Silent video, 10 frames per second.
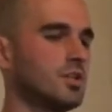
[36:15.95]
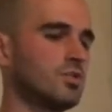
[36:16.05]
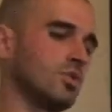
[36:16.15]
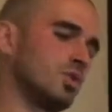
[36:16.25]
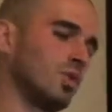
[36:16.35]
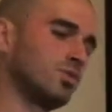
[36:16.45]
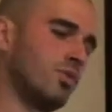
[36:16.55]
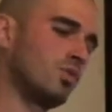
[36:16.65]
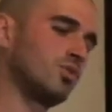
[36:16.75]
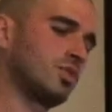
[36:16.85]
so he was
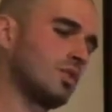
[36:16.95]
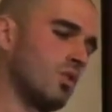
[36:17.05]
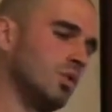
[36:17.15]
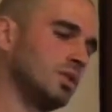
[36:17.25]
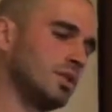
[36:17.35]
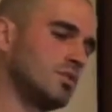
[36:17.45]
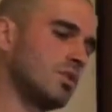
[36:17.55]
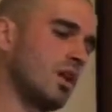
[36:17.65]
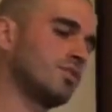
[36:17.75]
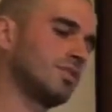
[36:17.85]
focusing only on
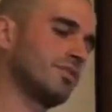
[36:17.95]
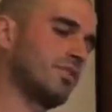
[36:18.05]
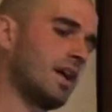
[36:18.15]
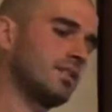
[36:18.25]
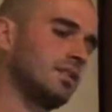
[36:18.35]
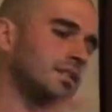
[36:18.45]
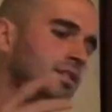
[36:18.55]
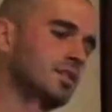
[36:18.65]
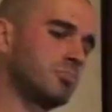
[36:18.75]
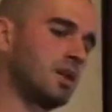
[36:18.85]
cause and effect and
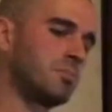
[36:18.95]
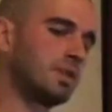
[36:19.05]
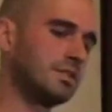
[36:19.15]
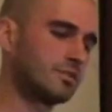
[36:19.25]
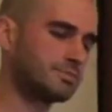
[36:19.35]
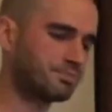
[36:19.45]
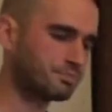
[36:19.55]
then impermanence